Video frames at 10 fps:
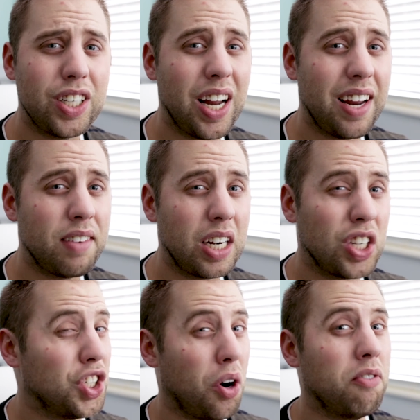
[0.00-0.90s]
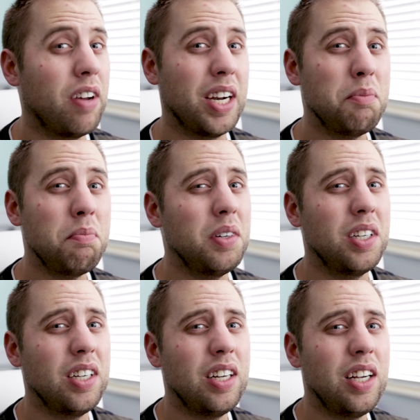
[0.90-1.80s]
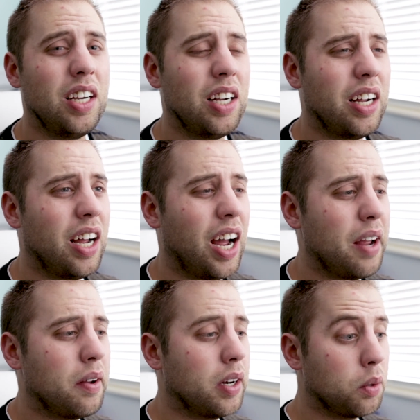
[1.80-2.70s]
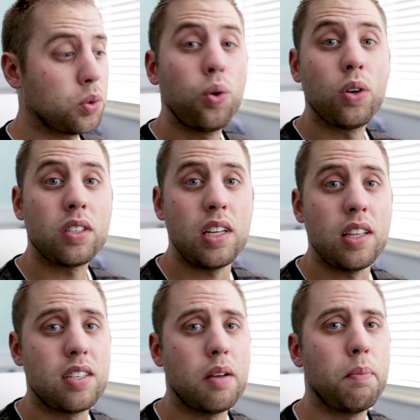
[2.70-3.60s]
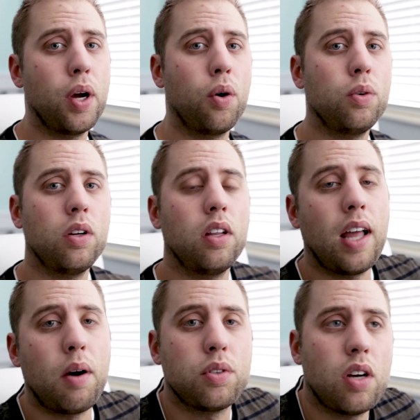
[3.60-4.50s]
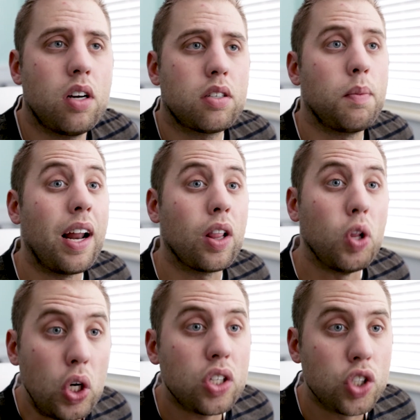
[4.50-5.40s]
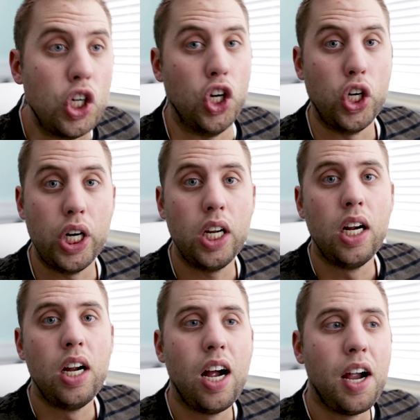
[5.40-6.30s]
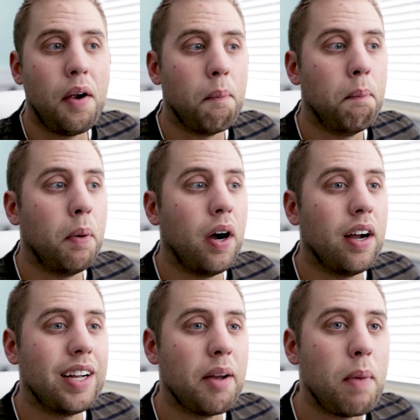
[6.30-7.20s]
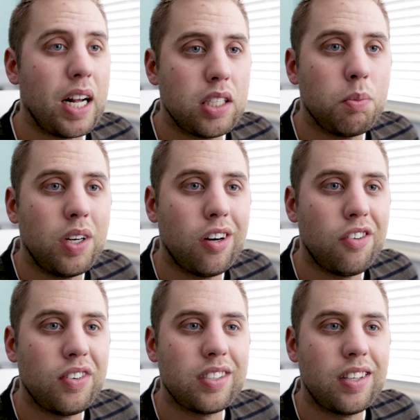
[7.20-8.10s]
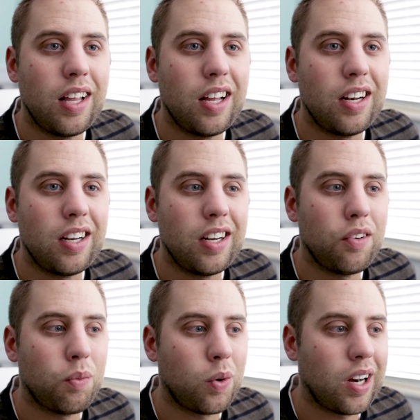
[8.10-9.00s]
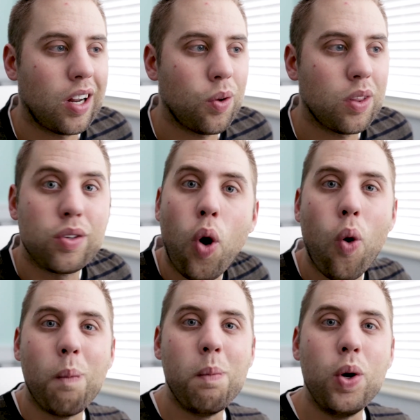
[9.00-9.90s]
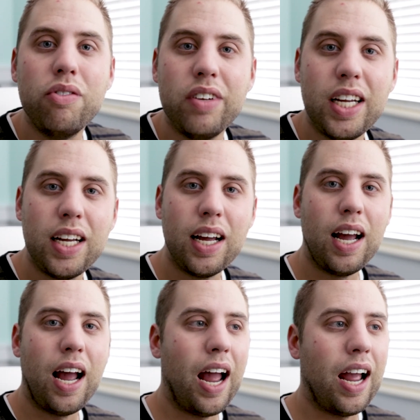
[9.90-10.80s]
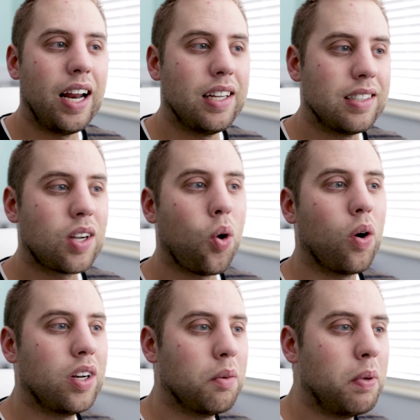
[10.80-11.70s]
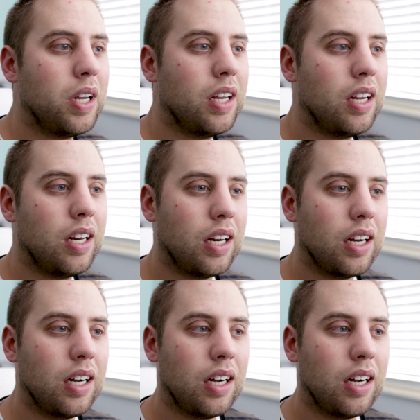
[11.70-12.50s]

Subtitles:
you're not even going to show Venom. I mean, it was cool to see the symbiote. That was awesome, and it looks good, but it makes me nervous that we're going to go this whole movie and it's going to be...